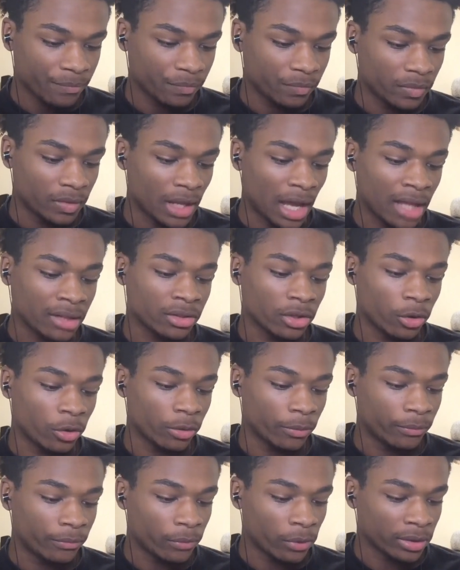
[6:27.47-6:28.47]
And I told
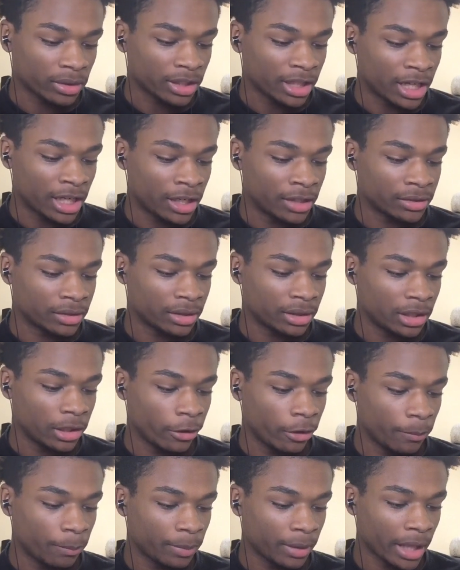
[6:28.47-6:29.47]
him 4,000. He
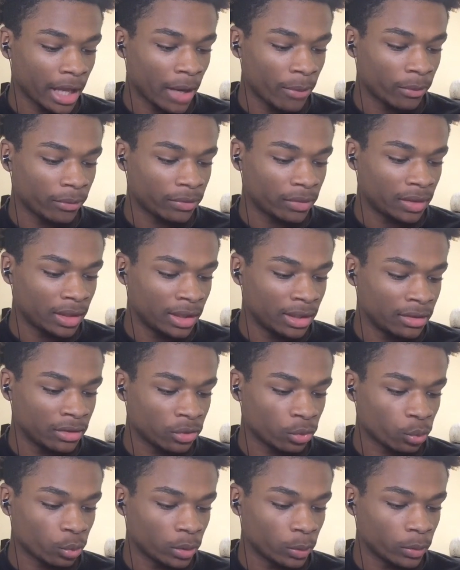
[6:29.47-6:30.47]
replied with these
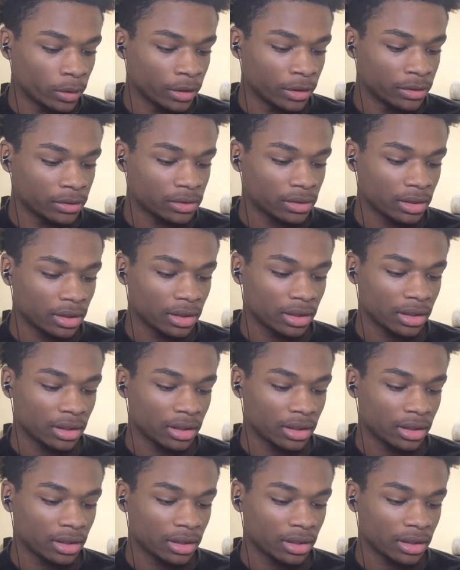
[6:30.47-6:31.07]
three words